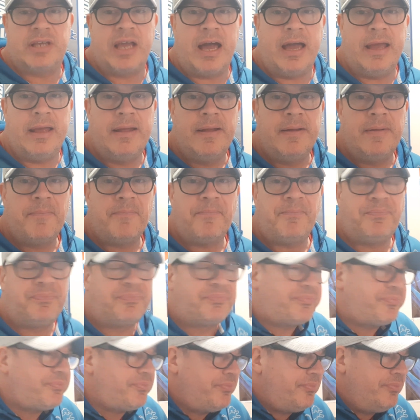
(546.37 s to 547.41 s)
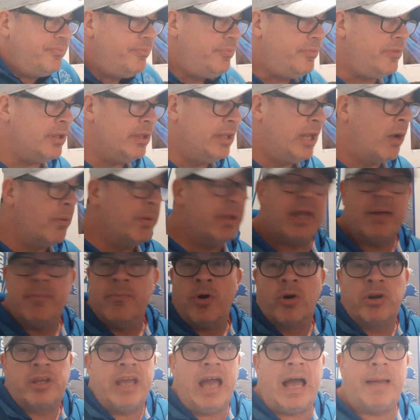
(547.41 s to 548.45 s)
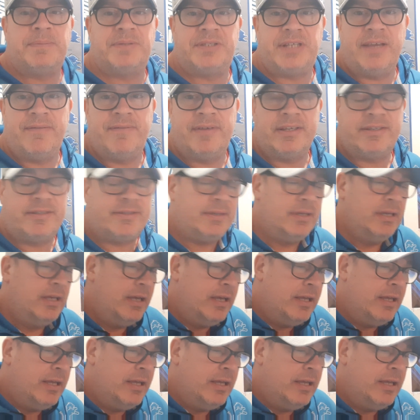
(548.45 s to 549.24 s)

guy. Now we get more cap savings.